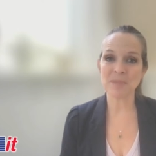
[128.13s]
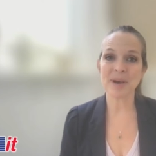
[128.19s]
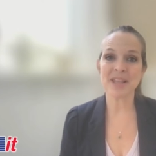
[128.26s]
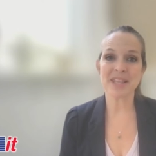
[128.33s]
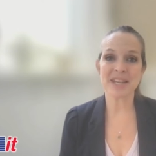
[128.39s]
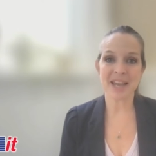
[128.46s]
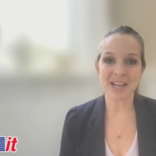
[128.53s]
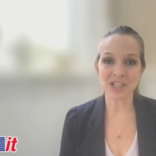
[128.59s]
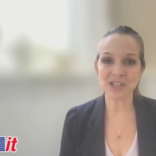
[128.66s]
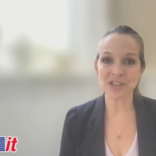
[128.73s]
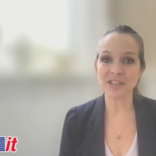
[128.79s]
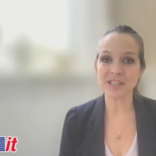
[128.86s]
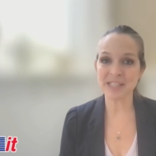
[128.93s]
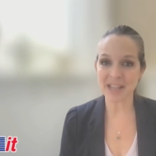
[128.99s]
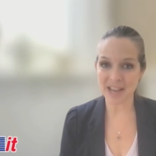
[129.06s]
by the
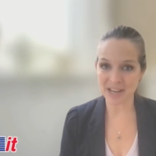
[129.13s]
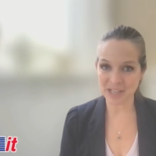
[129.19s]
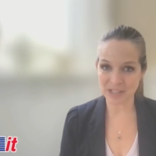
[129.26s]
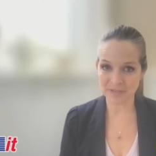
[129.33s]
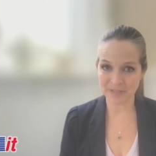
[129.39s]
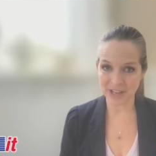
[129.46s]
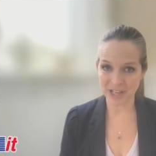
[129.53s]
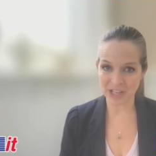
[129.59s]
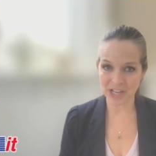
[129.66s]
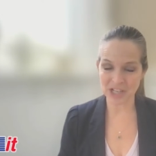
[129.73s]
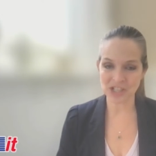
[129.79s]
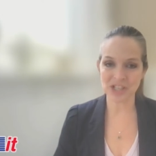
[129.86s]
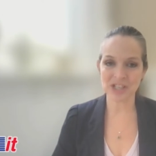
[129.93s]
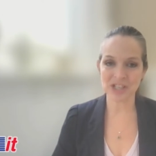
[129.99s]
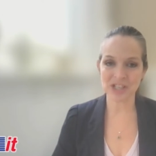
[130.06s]
National Science
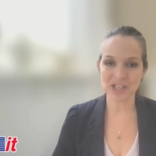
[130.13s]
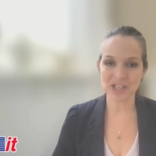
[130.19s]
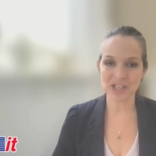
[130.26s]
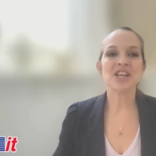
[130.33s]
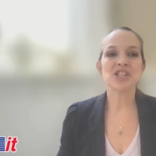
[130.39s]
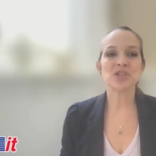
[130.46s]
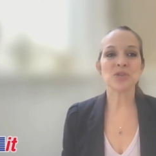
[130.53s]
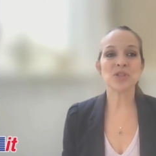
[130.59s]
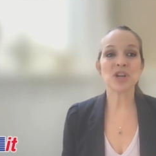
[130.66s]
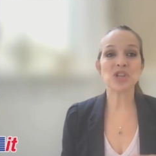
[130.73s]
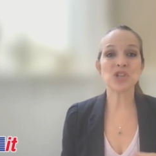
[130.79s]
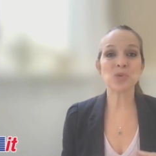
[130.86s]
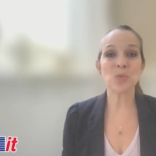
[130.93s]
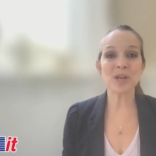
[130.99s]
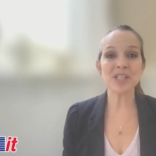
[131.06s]
Foundation. Nice. So the
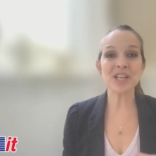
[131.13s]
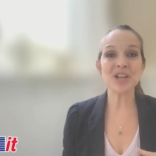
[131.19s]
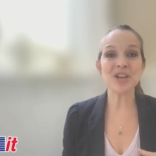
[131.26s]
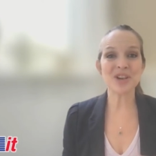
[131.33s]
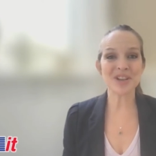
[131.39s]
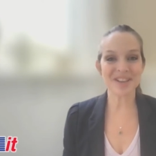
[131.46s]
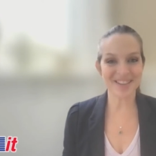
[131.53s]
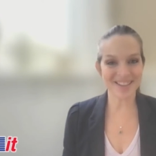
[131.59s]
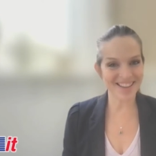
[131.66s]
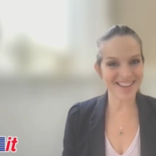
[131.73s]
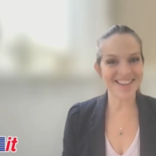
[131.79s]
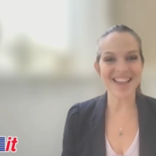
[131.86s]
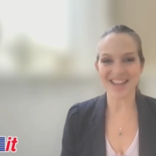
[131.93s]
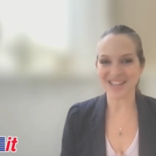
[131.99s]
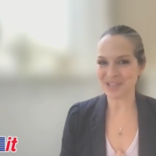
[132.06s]
20,
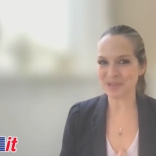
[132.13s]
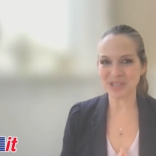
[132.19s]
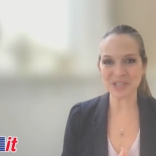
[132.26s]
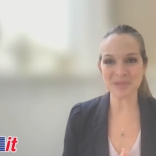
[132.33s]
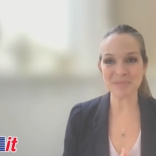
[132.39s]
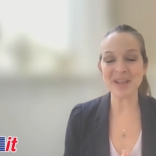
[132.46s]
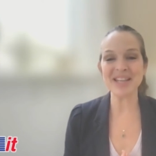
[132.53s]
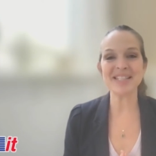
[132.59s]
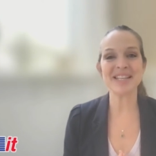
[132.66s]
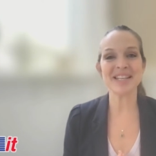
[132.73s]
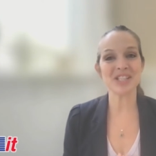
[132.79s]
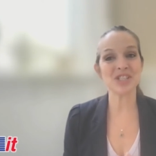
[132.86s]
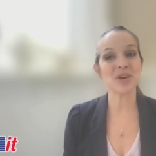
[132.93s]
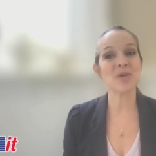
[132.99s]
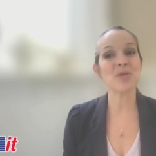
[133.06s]
yes, which is amazing.
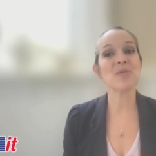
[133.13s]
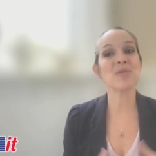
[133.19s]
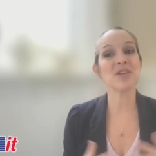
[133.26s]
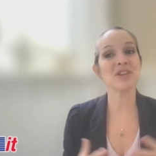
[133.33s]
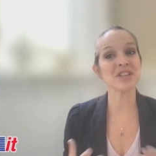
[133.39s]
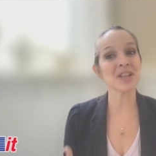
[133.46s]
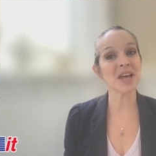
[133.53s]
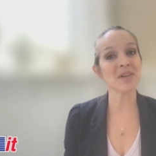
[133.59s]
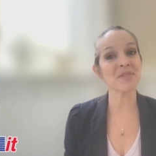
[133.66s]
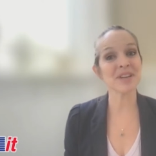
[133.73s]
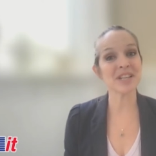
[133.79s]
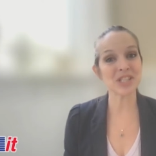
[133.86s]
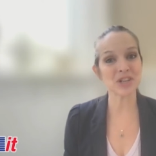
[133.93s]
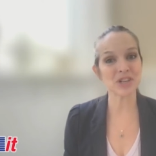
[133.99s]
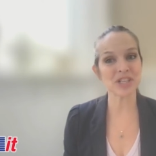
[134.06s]
So there's a lot of
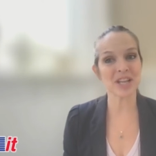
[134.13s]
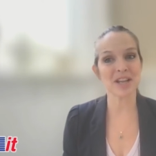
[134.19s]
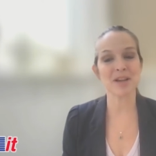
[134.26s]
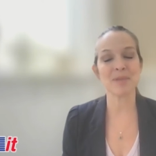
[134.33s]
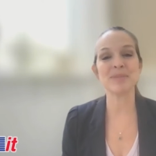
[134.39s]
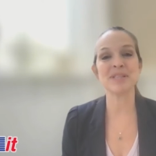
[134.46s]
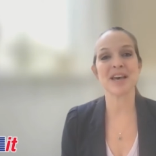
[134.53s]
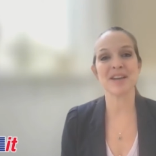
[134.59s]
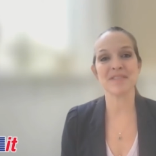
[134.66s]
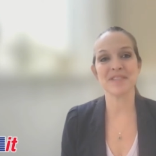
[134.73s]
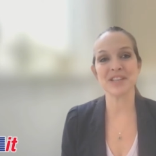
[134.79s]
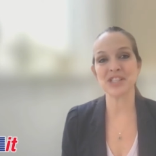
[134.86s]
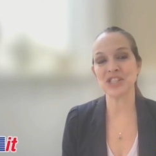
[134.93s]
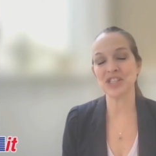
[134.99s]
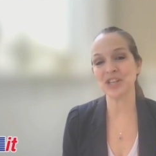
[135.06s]
research that comes out of
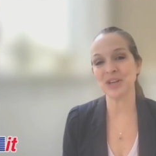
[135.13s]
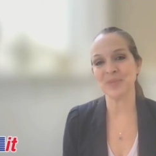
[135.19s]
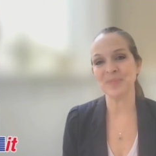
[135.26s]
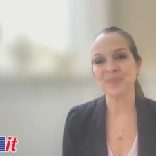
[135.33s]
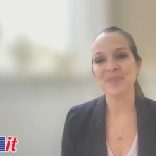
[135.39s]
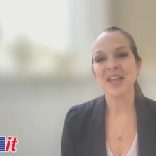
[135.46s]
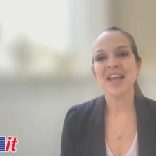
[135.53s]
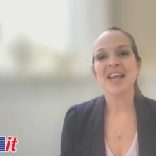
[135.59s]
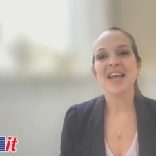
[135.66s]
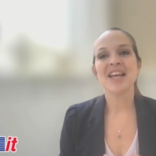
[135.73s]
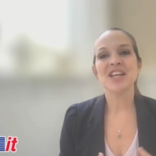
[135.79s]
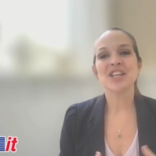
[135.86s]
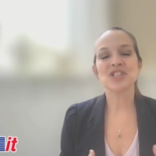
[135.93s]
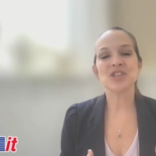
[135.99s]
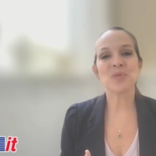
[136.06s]
this too.
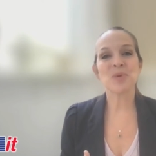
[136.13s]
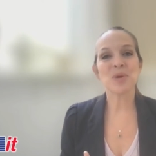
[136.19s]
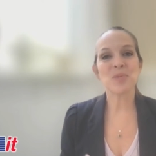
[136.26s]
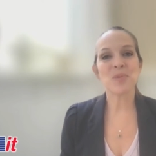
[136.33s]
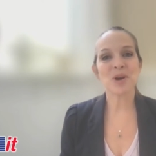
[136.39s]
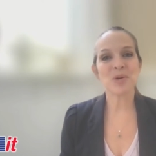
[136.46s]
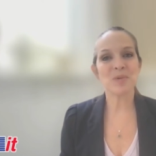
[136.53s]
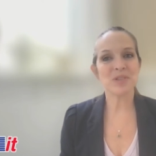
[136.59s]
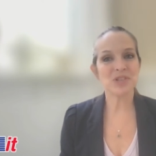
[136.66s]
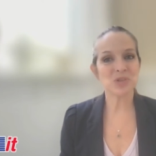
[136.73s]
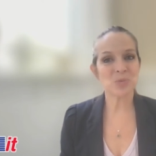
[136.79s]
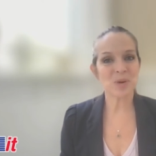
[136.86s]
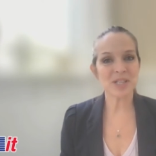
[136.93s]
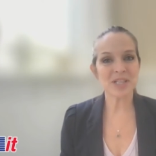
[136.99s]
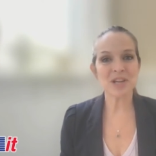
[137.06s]
So we work with
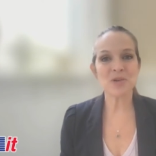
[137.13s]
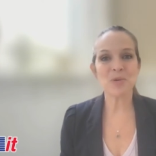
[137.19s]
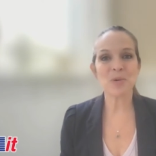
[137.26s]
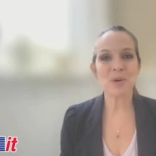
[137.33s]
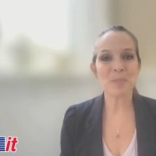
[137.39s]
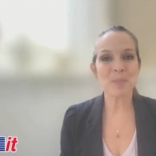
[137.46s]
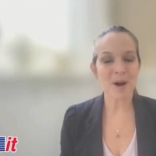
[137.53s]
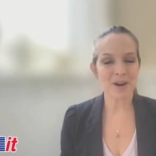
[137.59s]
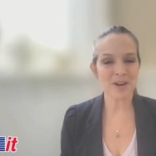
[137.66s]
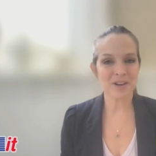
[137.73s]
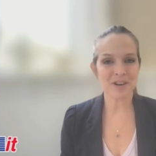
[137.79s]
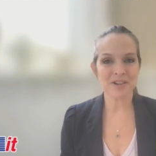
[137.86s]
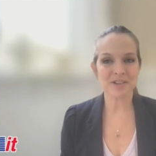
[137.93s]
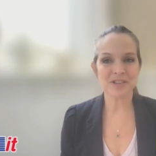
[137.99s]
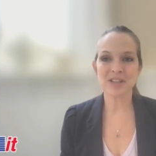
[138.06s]
20 core
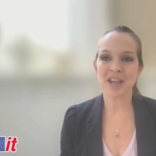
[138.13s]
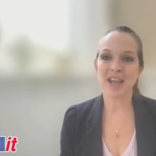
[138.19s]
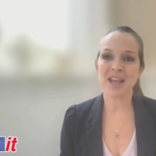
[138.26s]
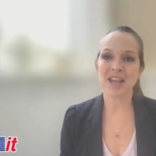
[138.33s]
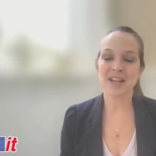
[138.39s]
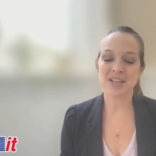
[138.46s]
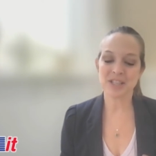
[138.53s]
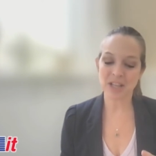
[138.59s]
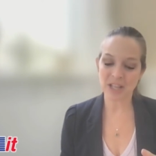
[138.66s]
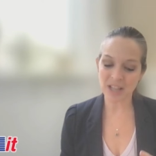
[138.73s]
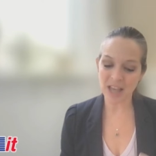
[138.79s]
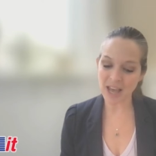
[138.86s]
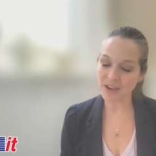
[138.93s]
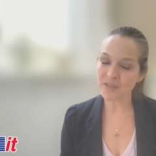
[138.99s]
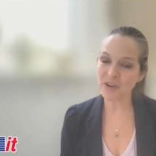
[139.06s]
partners, and a
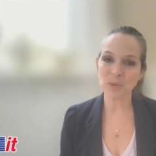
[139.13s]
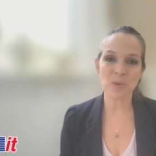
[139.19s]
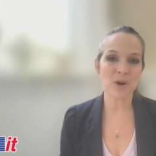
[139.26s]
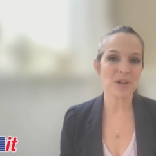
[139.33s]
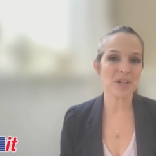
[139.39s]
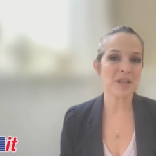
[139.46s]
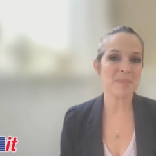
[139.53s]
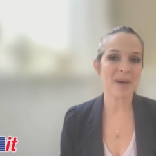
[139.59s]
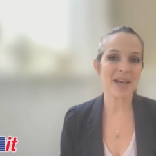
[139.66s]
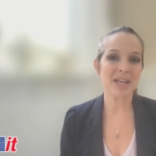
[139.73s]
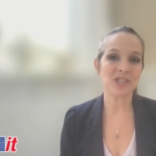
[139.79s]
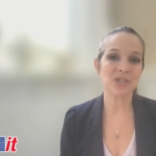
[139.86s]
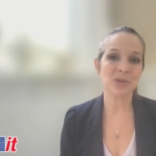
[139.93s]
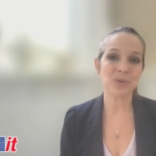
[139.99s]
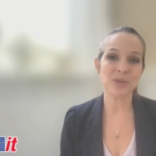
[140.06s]
lot of our work in the
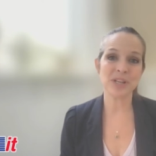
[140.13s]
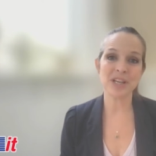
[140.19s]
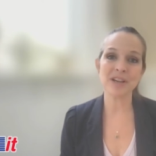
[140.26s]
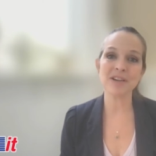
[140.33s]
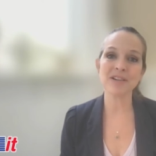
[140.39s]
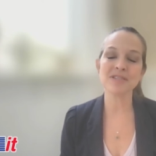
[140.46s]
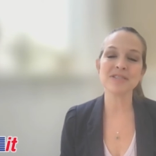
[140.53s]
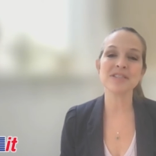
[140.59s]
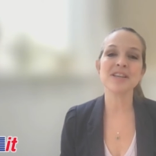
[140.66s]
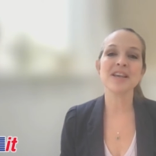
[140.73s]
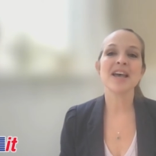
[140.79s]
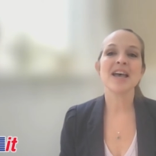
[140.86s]
past two years